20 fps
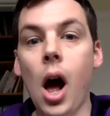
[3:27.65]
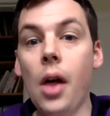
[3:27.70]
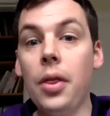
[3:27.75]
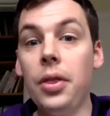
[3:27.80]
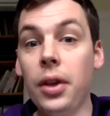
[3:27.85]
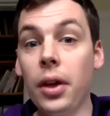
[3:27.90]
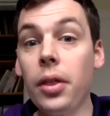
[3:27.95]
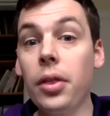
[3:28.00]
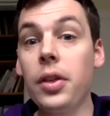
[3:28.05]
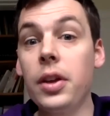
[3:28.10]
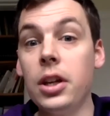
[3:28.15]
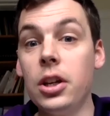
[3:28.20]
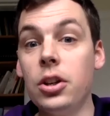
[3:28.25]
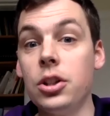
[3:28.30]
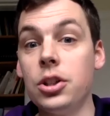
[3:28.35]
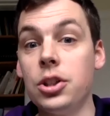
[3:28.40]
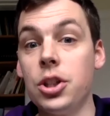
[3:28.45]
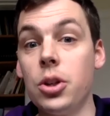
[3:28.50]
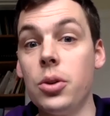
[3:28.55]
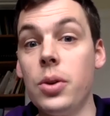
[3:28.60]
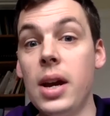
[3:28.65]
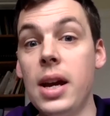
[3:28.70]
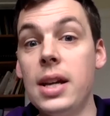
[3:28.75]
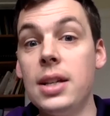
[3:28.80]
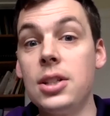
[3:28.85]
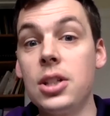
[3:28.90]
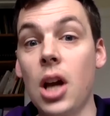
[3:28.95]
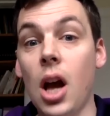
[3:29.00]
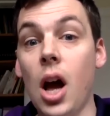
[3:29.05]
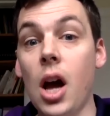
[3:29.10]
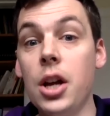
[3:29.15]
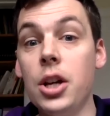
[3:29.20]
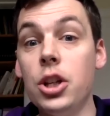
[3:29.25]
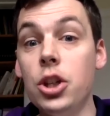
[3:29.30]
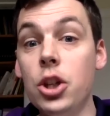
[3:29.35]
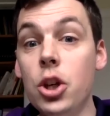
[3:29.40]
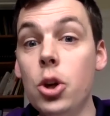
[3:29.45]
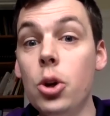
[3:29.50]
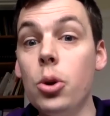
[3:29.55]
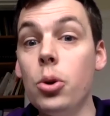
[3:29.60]
The other thing you can do is
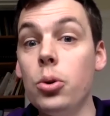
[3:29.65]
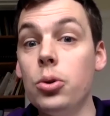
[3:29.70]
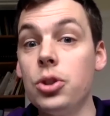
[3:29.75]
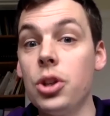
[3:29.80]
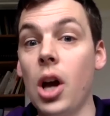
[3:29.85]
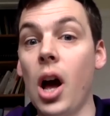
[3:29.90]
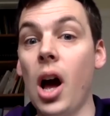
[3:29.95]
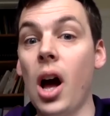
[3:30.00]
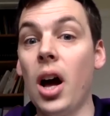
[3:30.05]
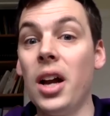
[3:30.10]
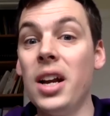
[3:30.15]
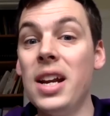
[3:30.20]
use an